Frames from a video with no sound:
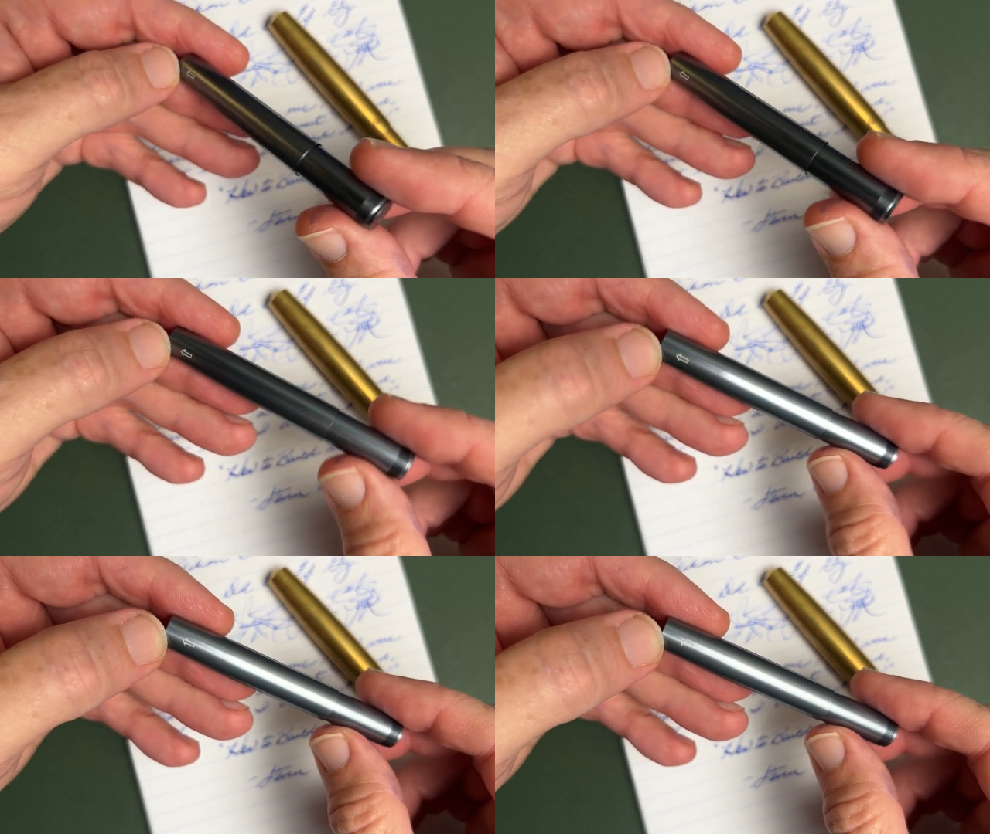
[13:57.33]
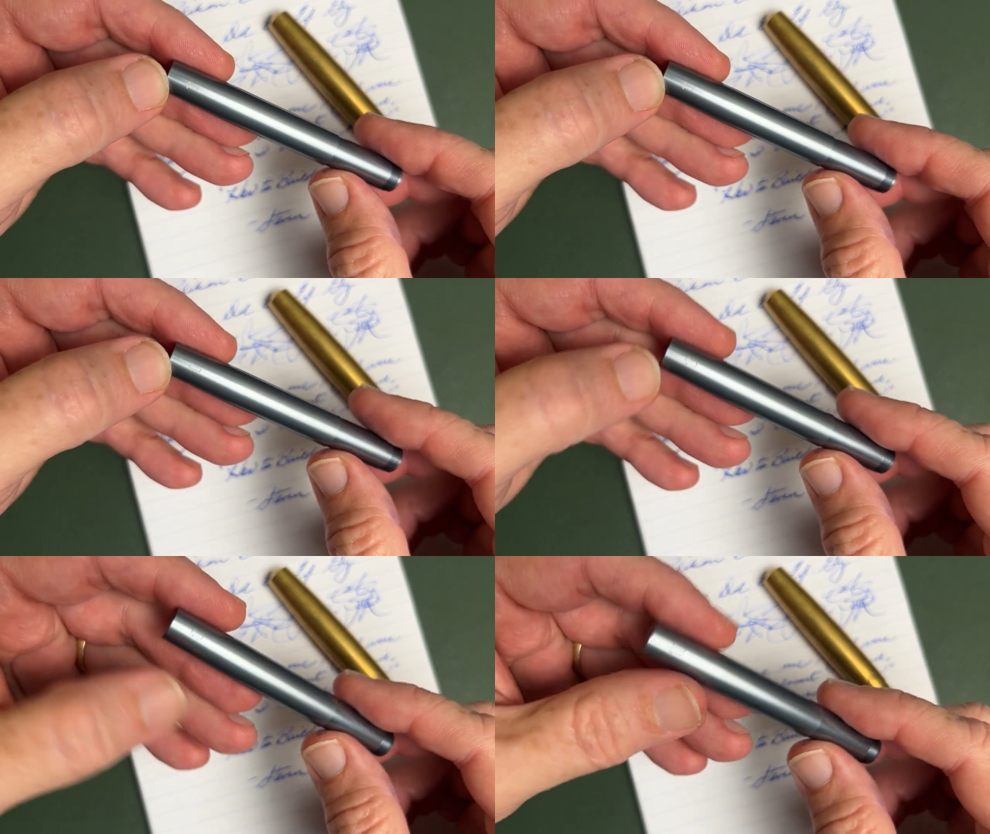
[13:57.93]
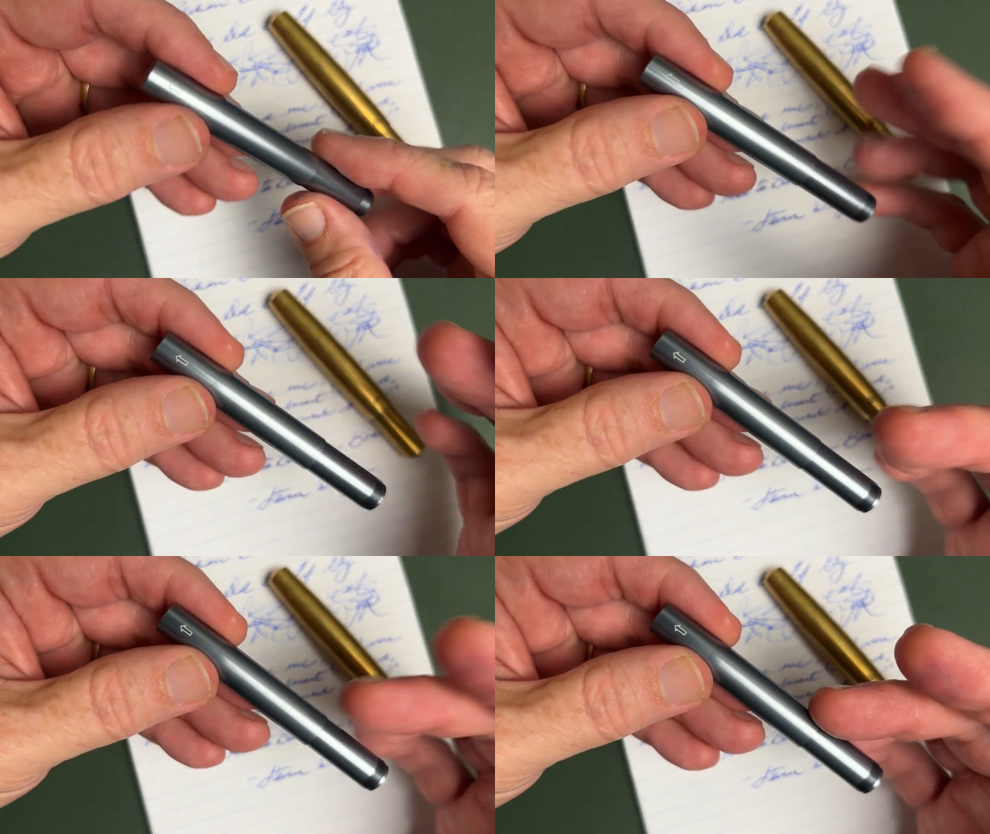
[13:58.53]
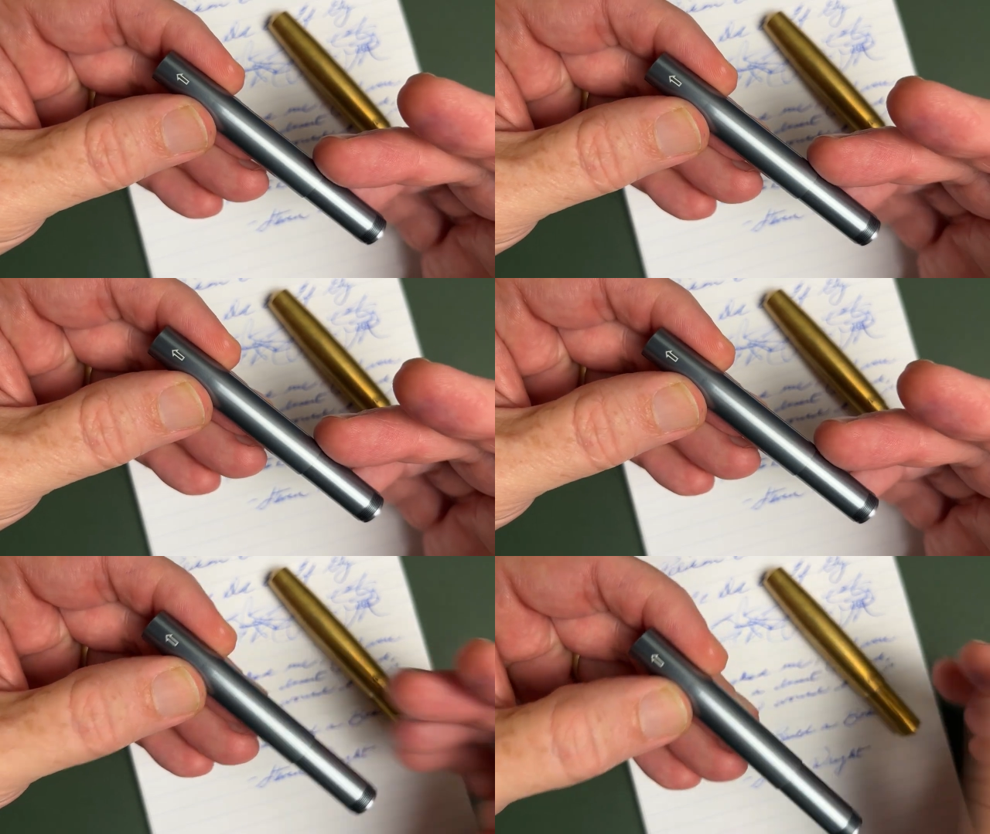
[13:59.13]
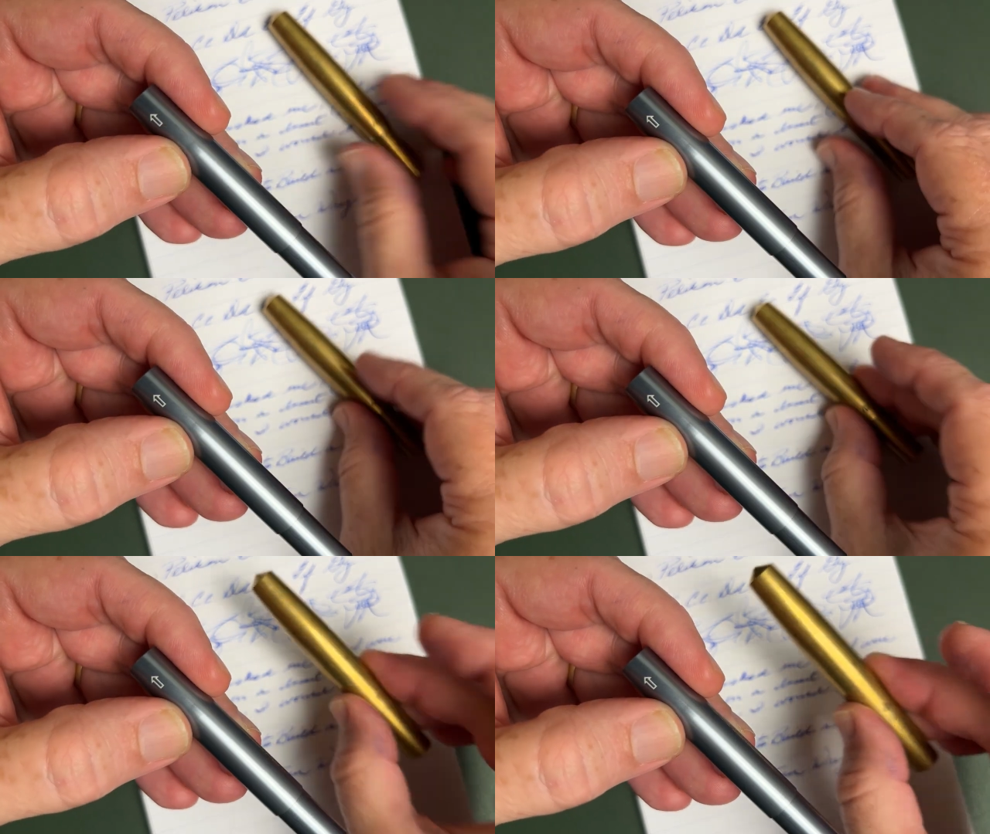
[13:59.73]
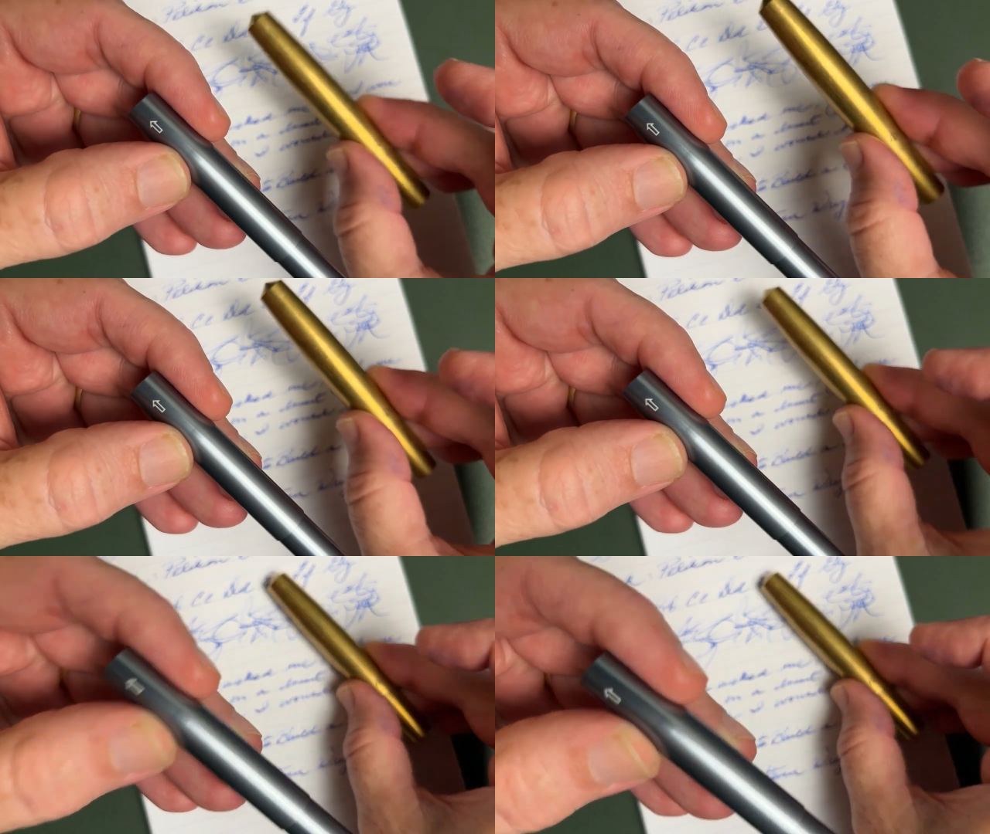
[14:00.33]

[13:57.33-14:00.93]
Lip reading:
(no speaker visible)